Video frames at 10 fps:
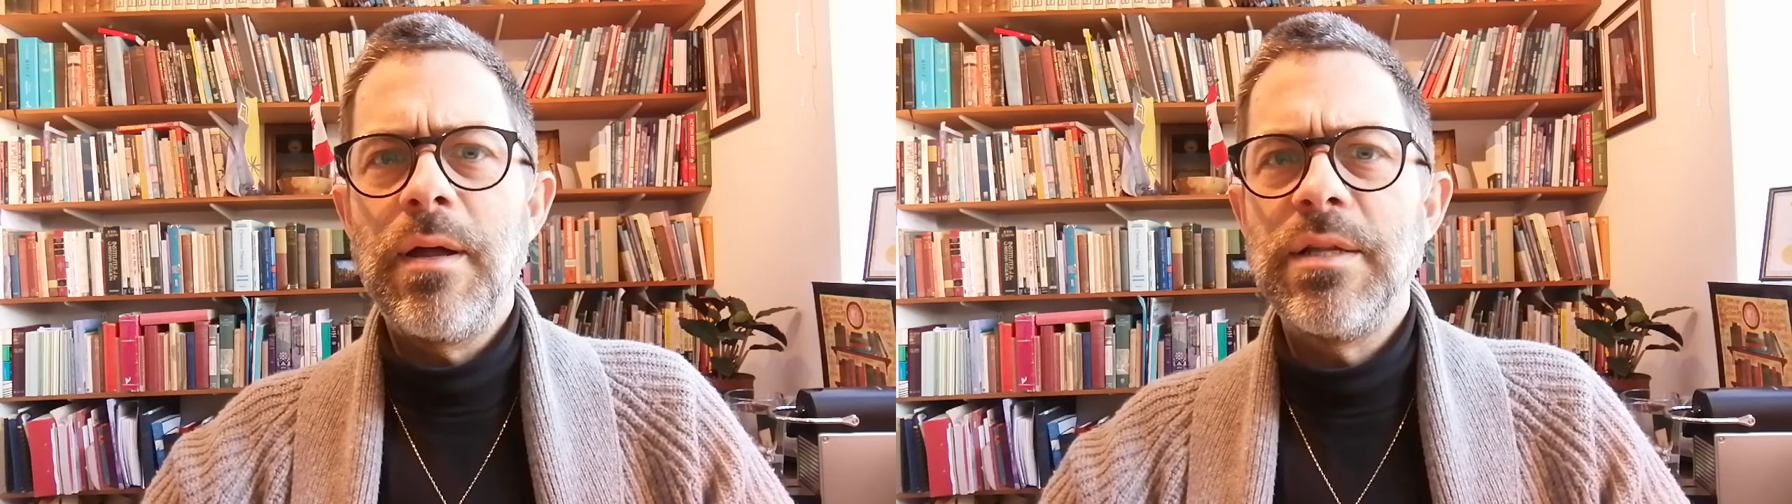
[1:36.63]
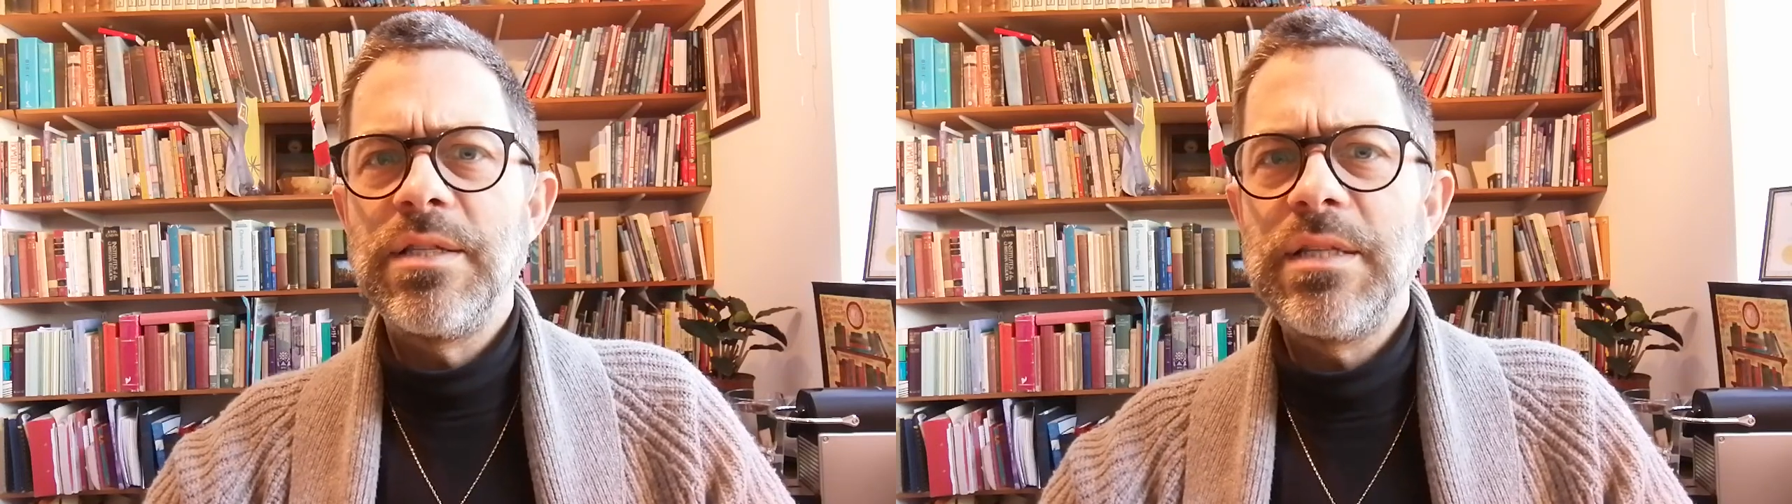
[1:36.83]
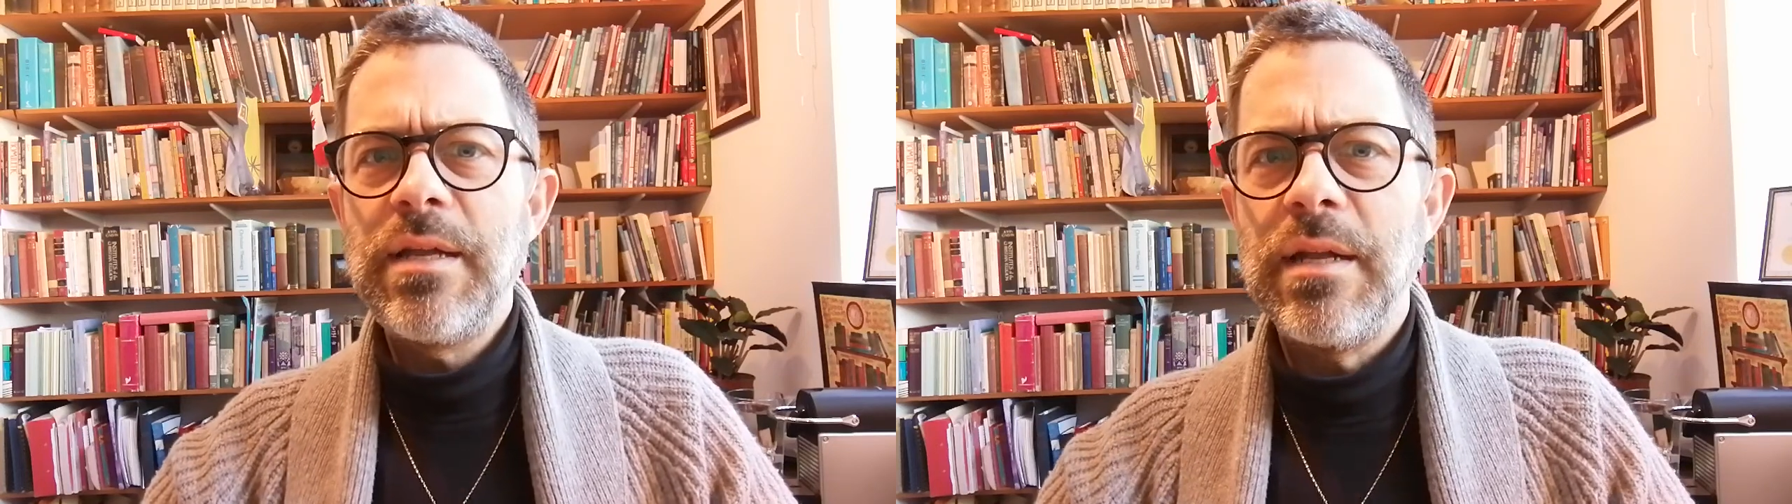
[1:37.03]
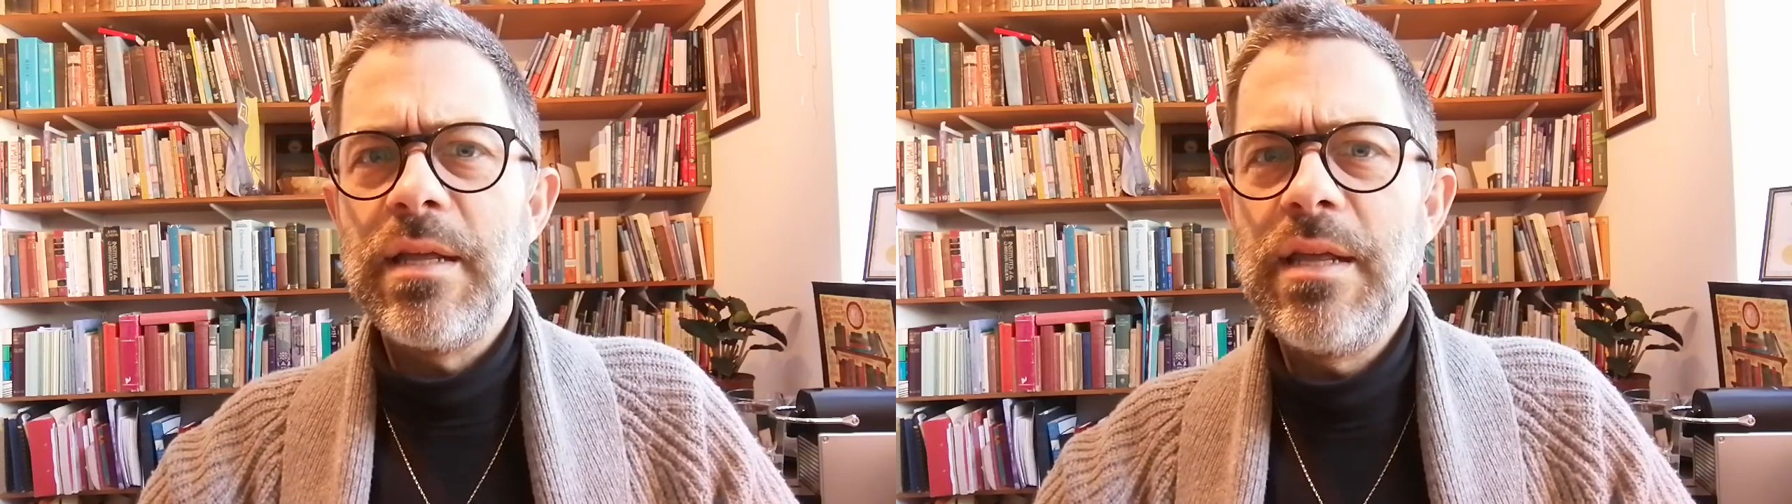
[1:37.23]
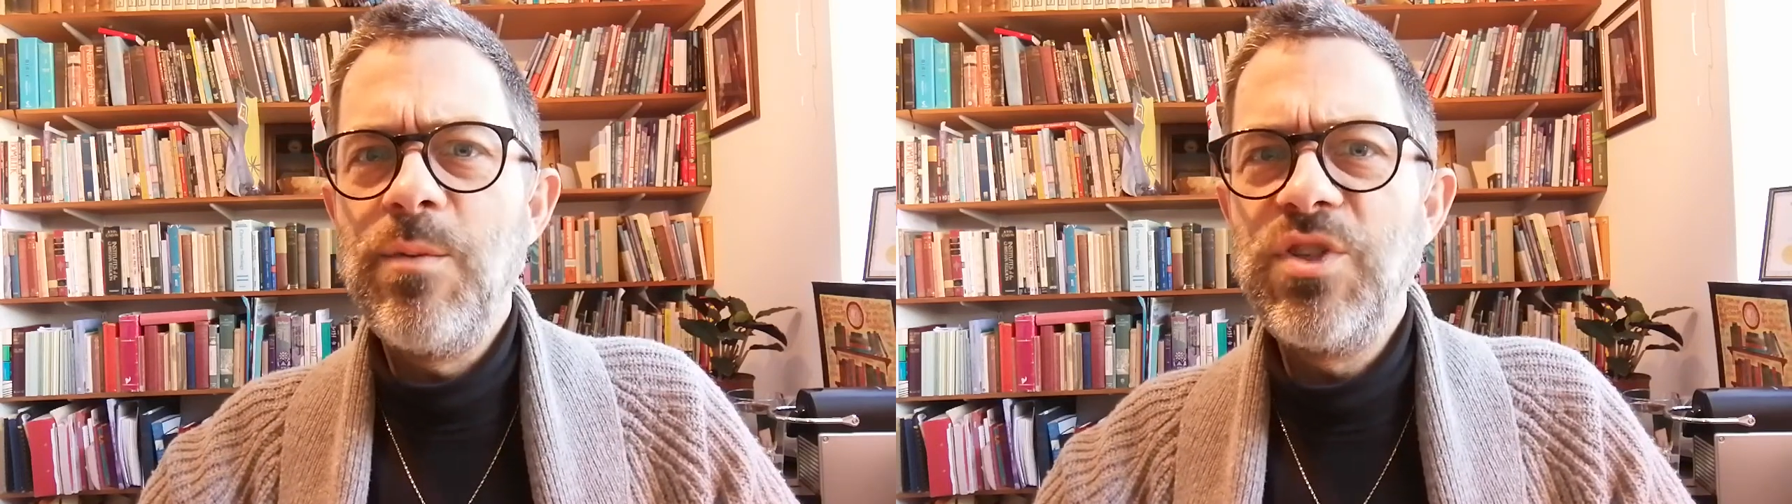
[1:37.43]
and
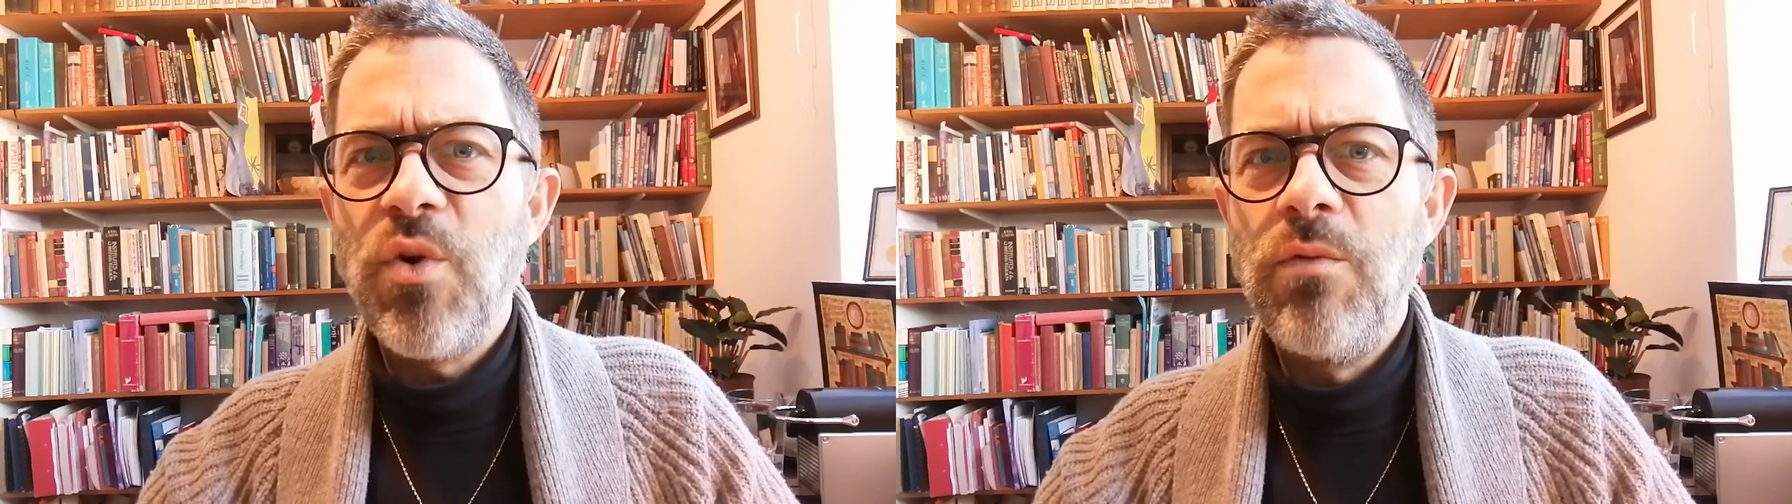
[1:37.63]
suddenly he was